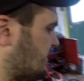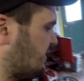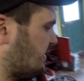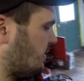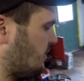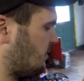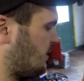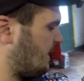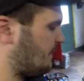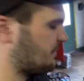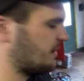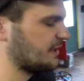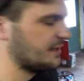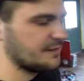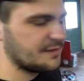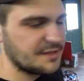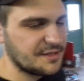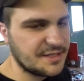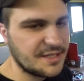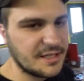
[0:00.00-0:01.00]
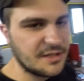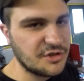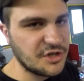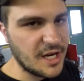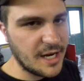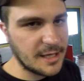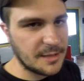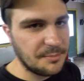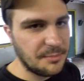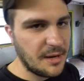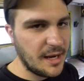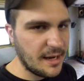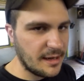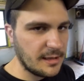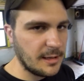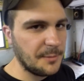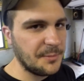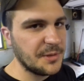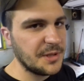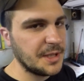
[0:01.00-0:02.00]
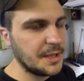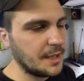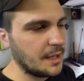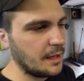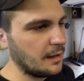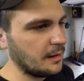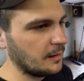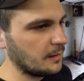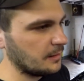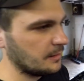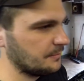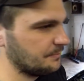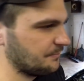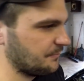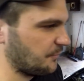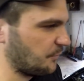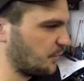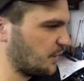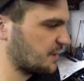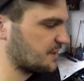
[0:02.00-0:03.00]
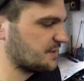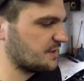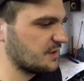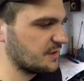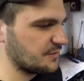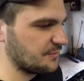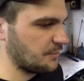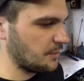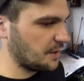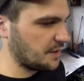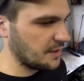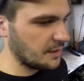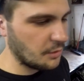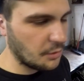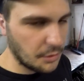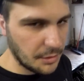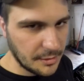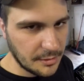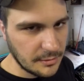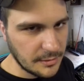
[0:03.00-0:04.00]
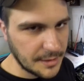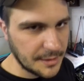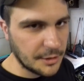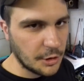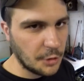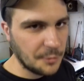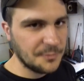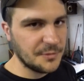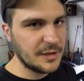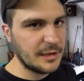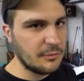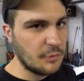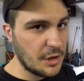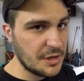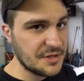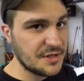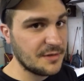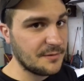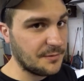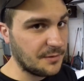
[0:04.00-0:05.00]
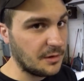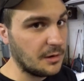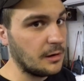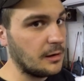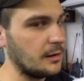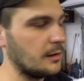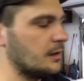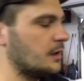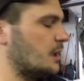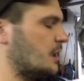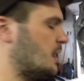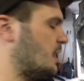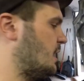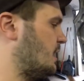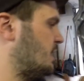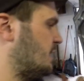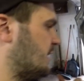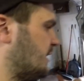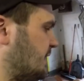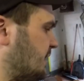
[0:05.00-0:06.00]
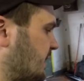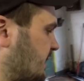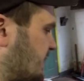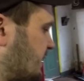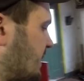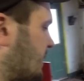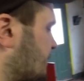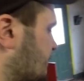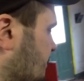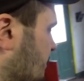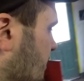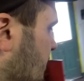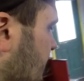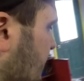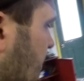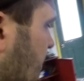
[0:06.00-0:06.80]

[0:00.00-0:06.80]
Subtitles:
So I'm going to get this thing jacked back up in the air, fix this freaking oil leak, hopefully once and for all, get that sorted